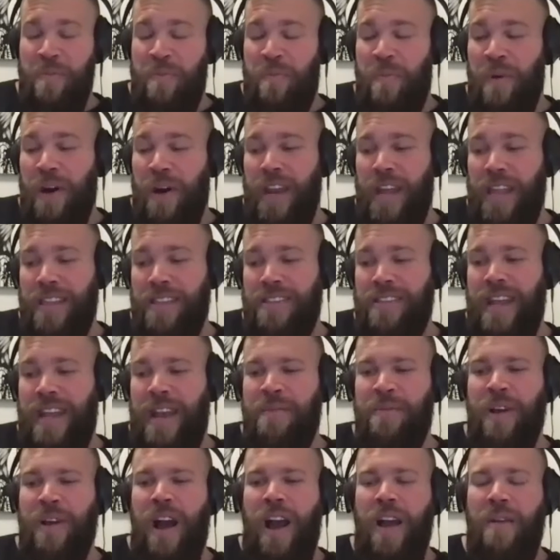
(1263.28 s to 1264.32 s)
But at the
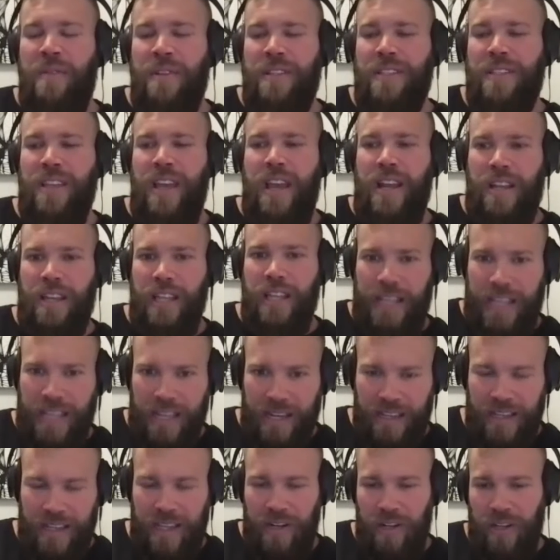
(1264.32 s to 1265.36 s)
same time, it's like, it
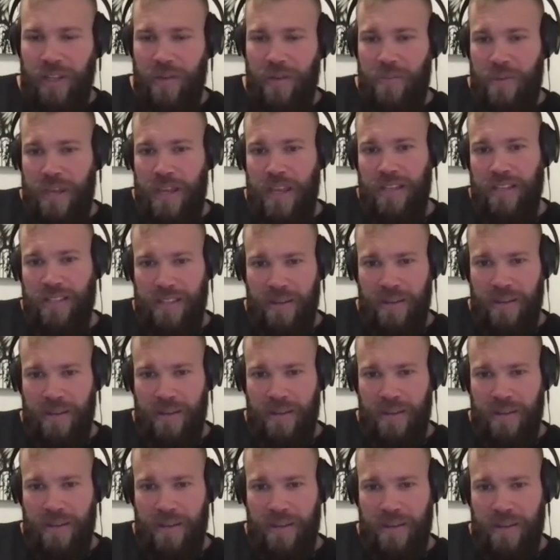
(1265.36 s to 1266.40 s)
can literally be as
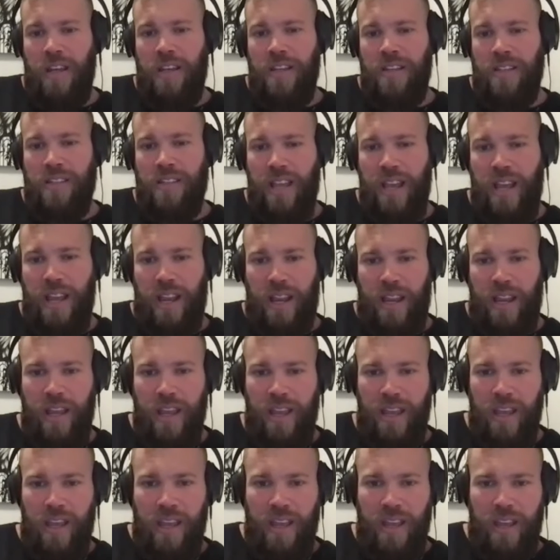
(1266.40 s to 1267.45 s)
simple as that. Just
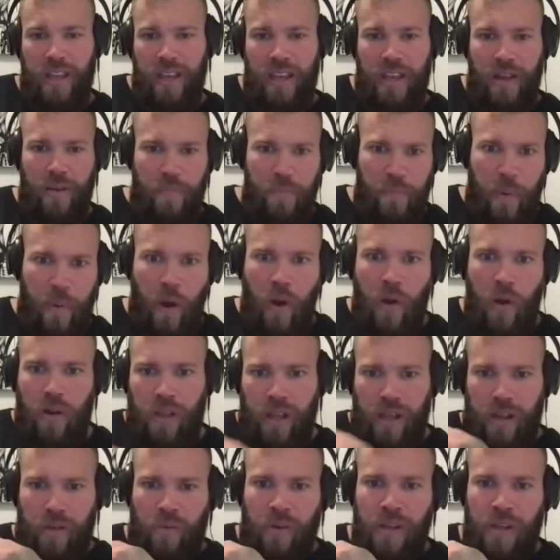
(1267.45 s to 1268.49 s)
like,
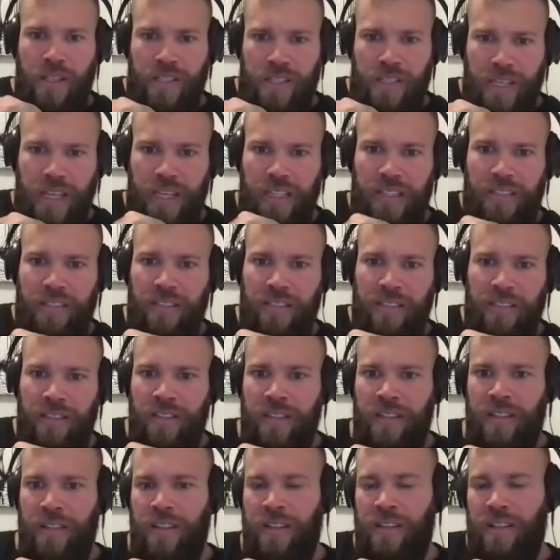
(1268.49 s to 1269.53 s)
what's this?
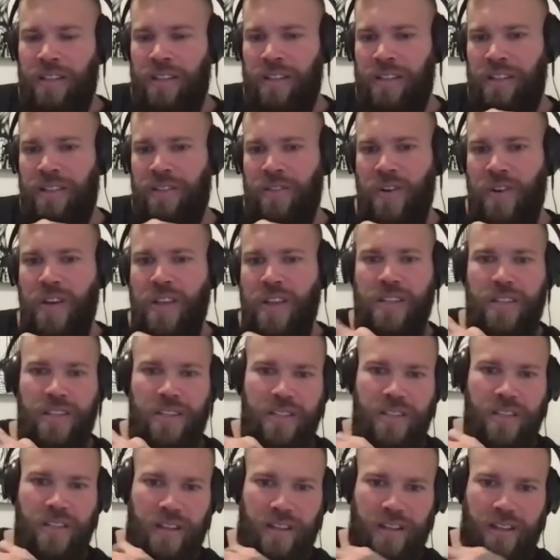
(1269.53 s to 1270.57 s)
Well, this
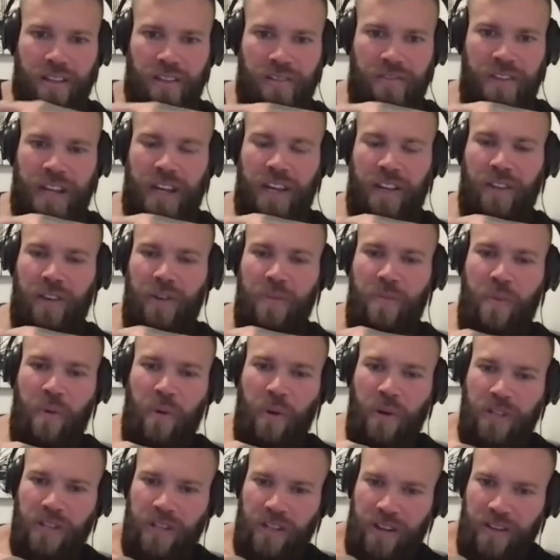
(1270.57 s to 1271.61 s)
is the clavicular
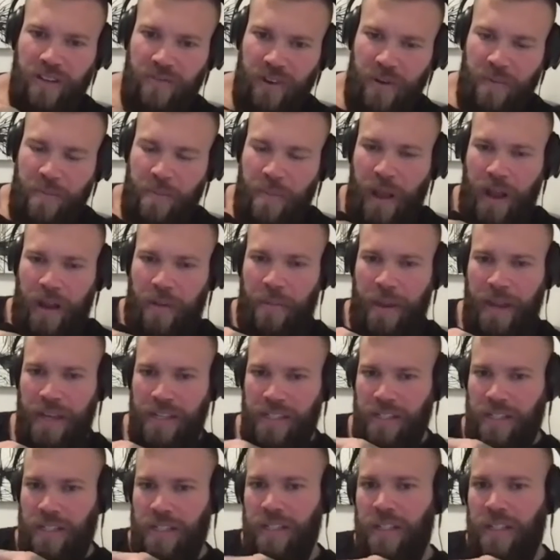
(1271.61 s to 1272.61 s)
portion of your pec major,